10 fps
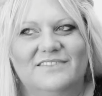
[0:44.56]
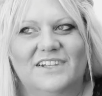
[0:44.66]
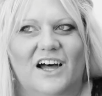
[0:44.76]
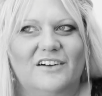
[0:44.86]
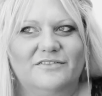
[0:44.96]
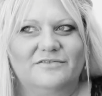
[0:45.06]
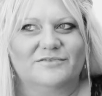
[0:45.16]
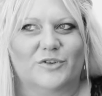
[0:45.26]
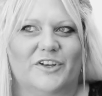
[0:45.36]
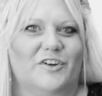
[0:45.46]
love
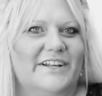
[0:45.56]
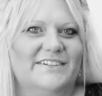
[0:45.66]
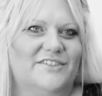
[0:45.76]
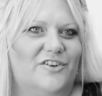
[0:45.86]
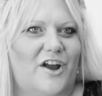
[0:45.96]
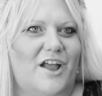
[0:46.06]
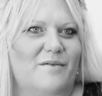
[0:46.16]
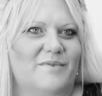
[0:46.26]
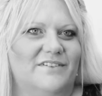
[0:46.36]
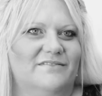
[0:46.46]
looking on
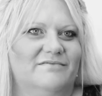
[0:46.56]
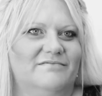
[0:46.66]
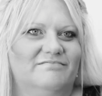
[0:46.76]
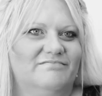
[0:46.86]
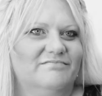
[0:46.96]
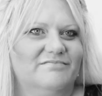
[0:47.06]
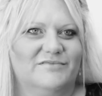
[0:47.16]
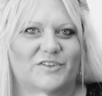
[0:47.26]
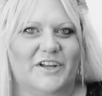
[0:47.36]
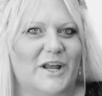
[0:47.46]
Instagram and
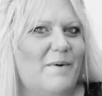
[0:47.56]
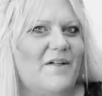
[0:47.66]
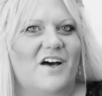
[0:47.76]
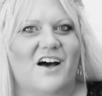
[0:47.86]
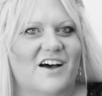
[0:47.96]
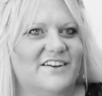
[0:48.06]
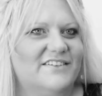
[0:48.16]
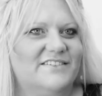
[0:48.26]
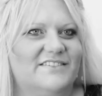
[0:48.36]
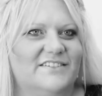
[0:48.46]
looking up other
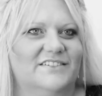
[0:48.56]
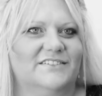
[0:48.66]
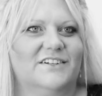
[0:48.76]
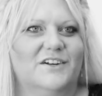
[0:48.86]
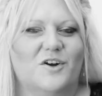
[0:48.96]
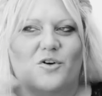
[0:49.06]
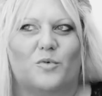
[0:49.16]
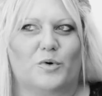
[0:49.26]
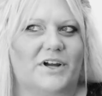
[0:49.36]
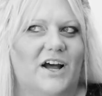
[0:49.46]
artists and
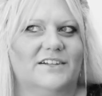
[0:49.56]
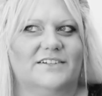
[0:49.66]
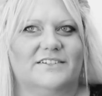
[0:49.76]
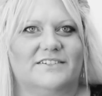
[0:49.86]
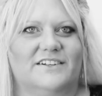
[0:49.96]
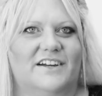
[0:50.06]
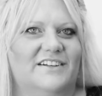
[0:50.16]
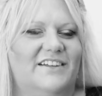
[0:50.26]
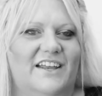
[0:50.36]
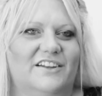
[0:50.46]
watercolors and I
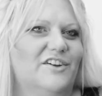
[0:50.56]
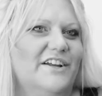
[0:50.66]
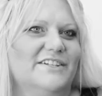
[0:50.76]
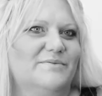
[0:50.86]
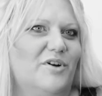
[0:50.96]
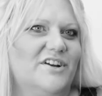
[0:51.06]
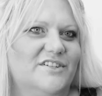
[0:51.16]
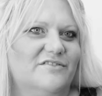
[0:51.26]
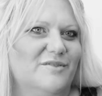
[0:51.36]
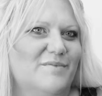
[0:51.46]
get a lot of
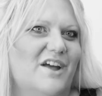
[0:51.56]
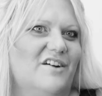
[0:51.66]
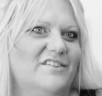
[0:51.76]
inspiration from there